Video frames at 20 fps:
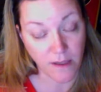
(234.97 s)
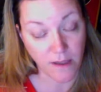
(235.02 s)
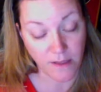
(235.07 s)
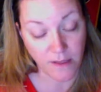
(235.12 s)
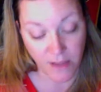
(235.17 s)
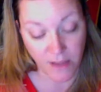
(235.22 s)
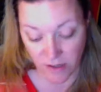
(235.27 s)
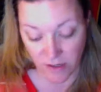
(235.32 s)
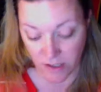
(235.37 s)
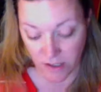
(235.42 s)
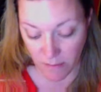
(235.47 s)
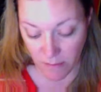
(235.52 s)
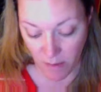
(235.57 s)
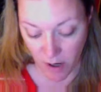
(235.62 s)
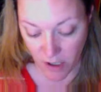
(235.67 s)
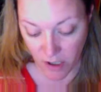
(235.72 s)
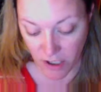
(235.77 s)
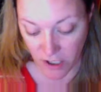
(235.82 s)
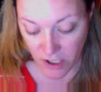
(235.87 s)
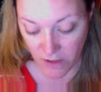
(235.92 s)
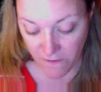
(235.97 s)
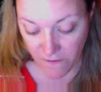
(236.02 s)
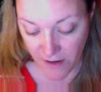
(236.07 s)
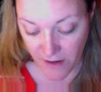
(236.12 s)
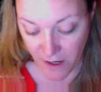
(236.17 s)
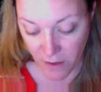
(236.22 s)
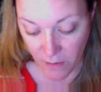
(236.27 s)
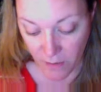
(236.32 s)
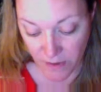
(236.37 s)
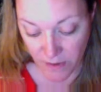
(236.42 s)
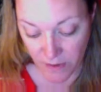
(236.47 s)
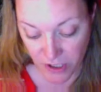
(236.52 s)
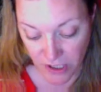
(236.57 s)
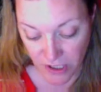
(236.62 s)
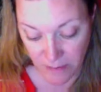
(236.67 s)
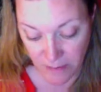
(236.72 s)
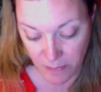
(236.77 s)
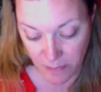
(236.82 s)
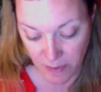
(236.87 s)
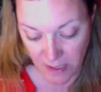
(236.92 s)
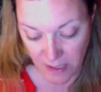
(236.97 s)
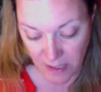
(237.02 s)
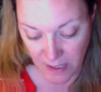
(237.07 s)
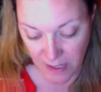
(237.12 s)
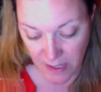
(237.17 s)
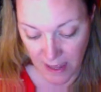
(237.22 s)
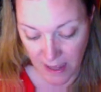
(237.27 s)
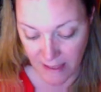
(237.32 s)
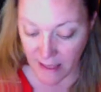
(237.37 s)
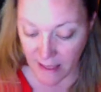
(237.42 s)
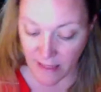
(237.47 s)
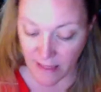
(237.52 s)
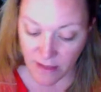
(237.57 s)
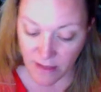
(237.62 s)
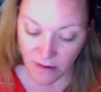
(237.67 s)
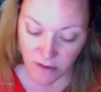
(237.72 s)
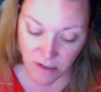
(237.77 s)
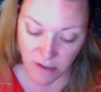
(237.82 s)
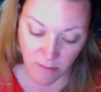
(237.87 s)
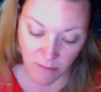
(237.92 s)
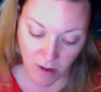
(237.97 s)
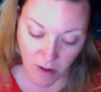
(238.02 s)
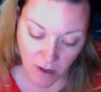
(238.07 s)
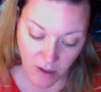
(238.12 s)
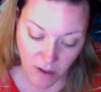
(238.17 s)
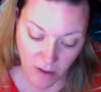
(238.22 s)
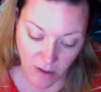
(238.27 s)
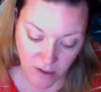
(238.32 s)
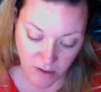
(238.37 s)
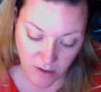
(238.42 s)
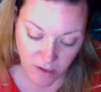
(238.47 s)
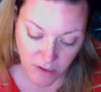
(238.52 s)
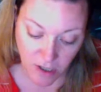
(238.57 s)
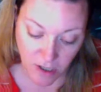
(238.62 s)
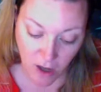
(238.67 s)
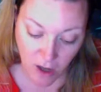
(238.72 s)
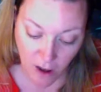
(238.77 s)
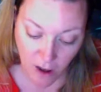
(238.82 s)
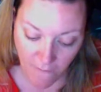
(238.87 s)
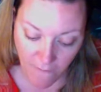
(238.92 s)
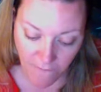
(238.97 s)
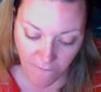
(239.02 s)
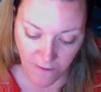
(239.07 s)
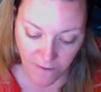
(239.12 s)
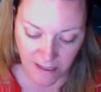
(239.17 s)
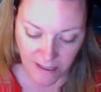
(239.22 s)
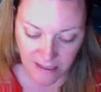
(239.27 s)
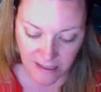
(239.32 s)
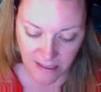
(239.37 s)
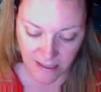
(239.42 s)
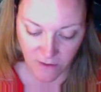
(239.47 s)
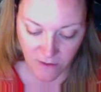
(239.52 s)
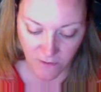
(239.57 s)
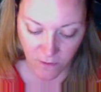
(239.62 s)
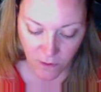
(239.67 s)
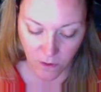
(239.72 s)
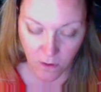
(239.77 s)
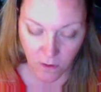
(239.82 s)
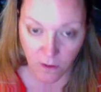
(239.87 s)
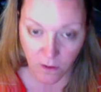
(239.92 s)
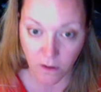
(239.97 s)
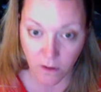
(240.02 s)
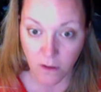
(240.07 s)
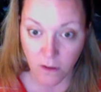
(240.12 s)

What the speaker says: There's a margin of error with just P, and then there's a confidence interval